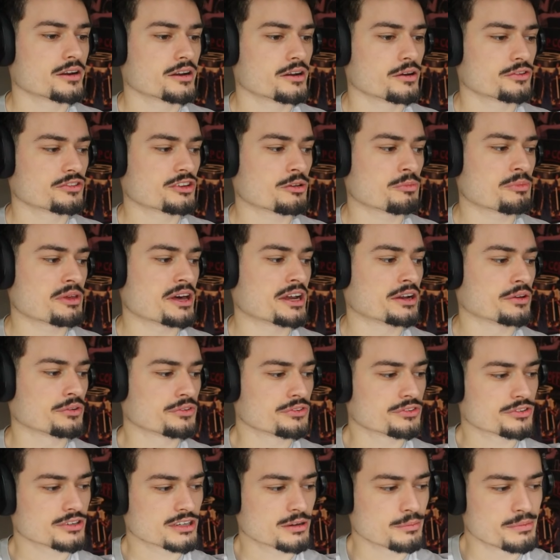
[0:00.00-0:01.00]
No
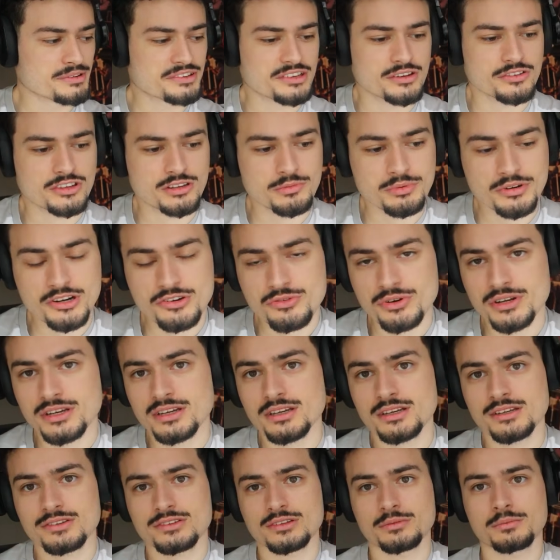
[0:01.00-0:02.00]
subtitles, got myself some
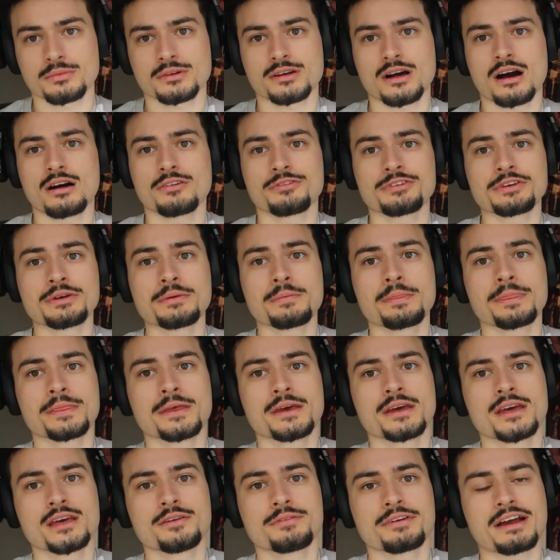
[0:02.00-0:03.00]
drink, some coffee.
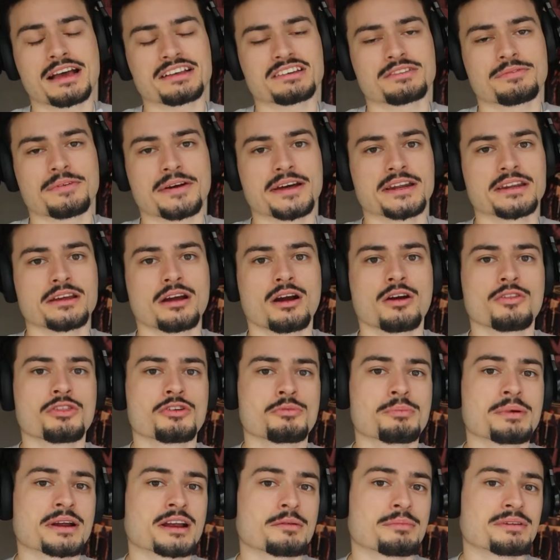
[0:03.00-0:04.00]
If you guys have any
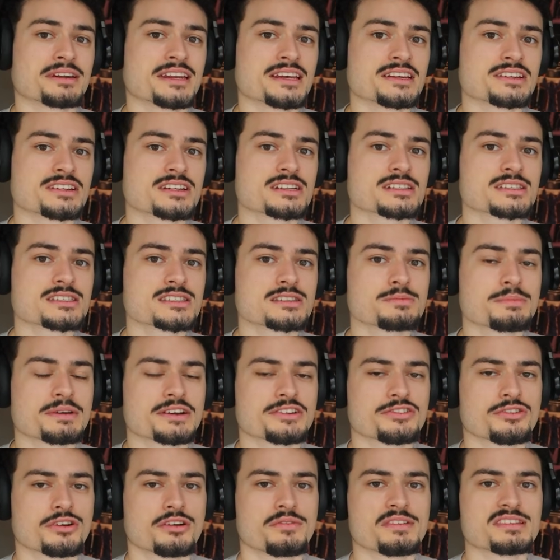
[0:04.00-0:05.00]
other recommendations,
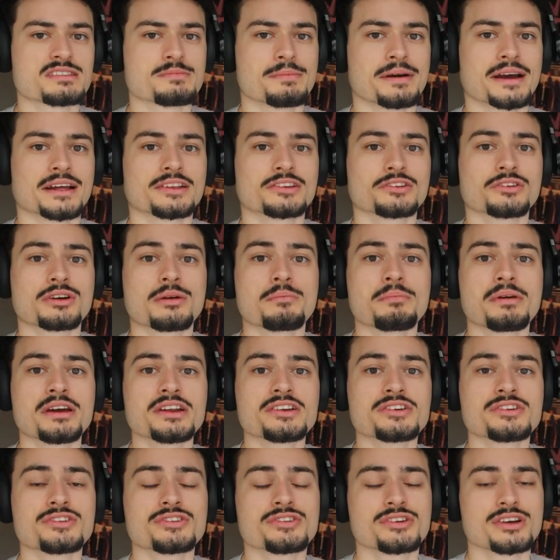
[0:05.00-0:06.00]
make sure to visit my Instagram
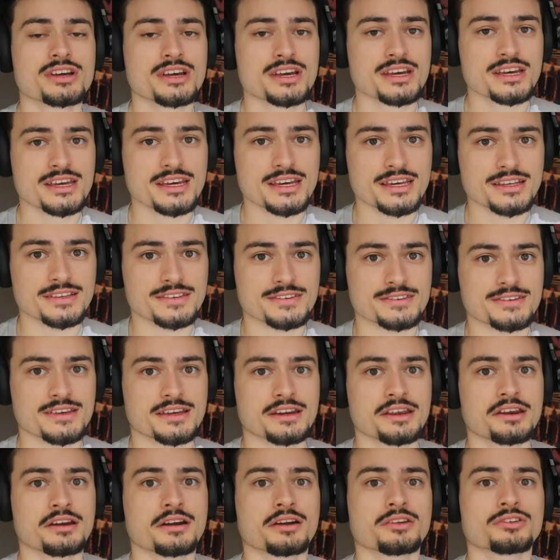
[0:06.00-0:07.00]
page,
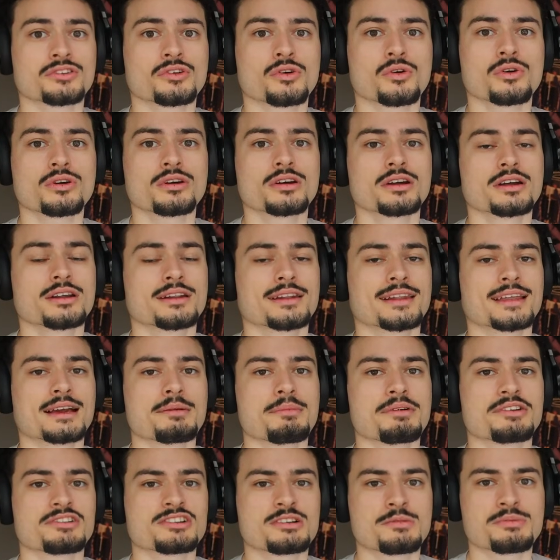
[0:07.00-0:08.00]
insanian underscore,
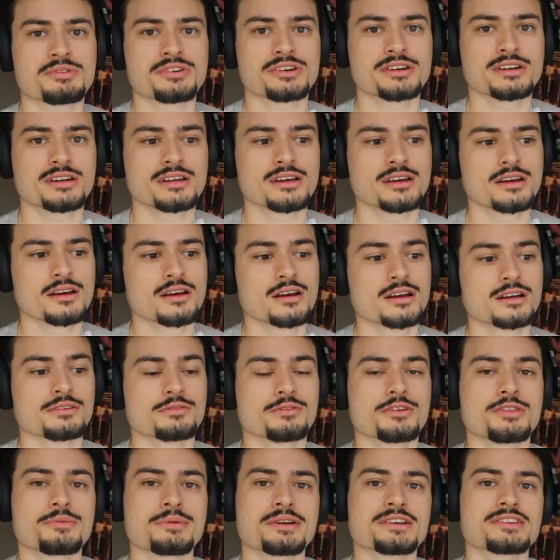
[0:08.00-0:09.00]
link in my description.
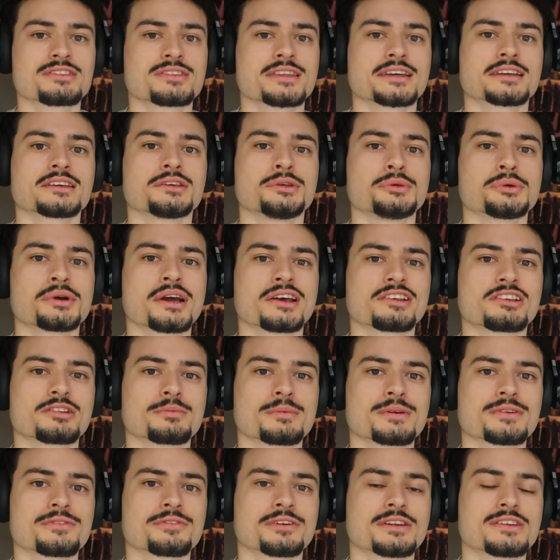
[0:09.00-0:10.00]
For the rest, thank you guys
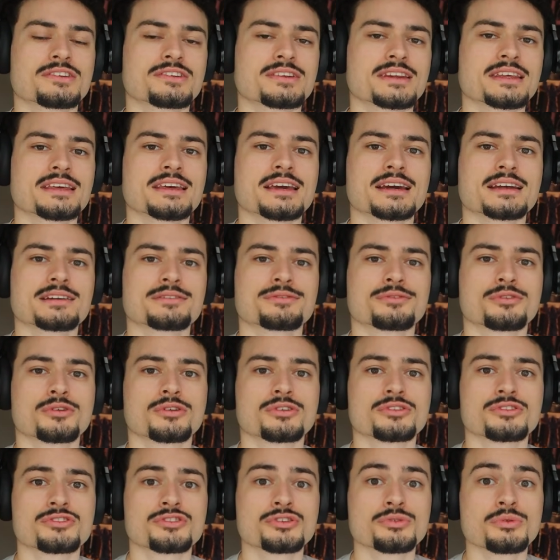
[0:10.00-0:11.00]
so much for listening, and
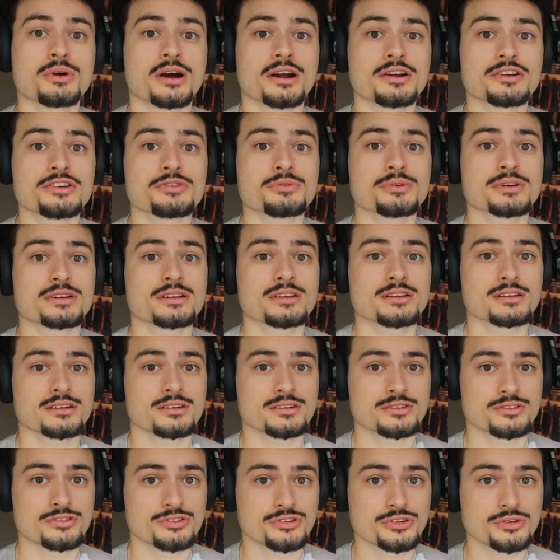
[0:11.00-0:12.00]
for
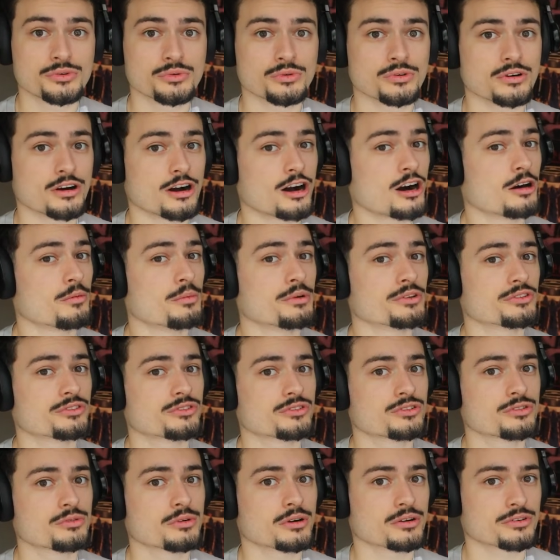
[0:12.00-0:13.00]
202,
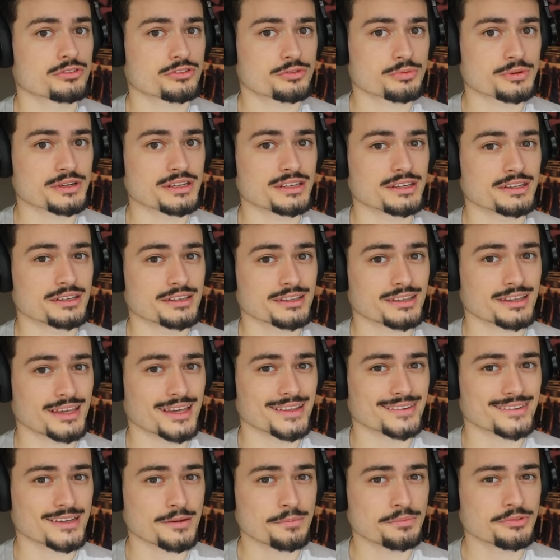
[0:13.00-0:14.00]
almost 203
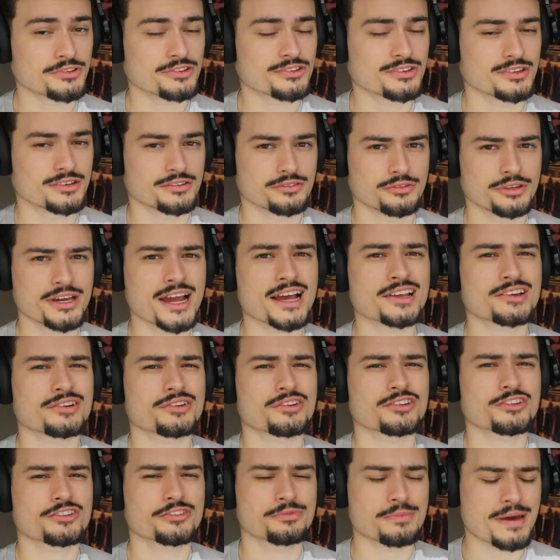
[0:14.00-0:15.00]
it's ups You guys
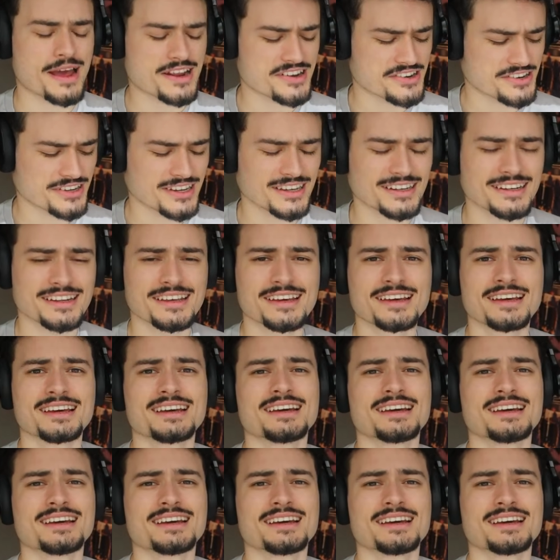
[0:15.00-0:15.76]
were smashing it.